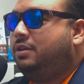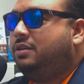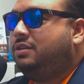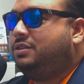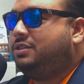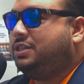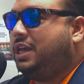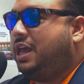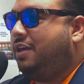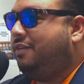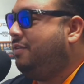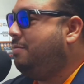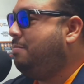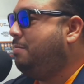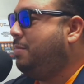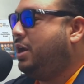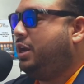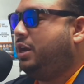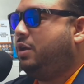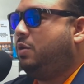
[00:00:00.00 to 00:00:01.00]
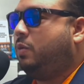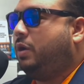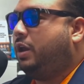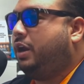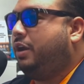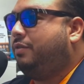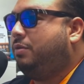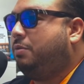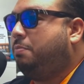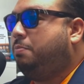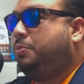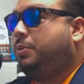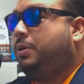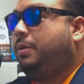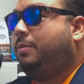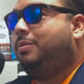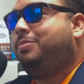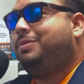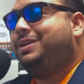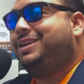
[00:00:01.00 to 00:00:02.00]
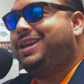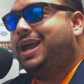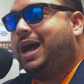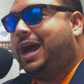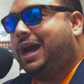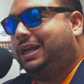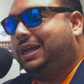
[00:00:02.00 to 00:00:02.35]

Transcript: saving money, whatever? Probably not.